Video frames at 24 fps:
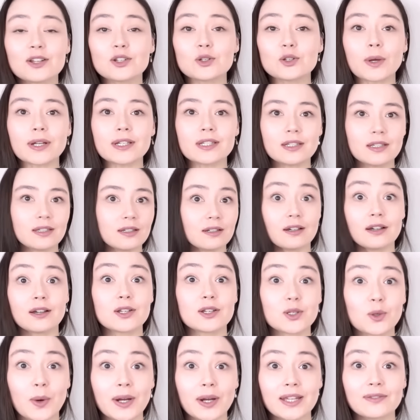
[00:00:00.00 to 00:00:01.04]

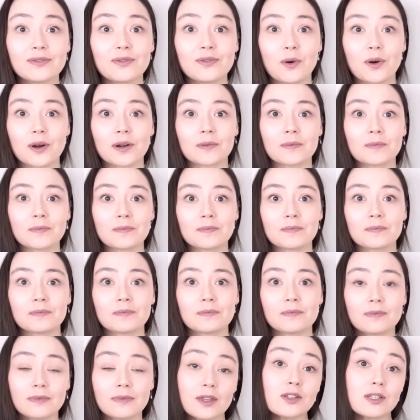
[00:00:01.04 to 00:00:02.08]
2024.
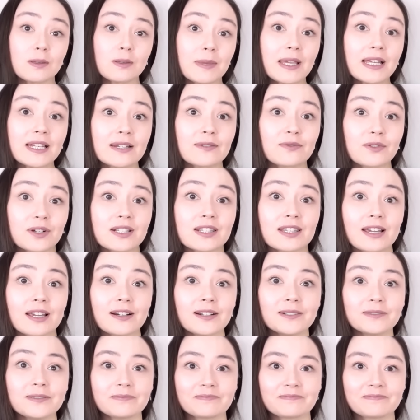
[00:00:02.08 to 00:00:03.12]
There's a big difference
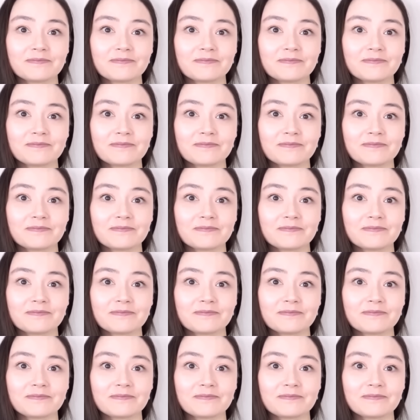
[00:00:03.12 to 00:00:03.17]
there.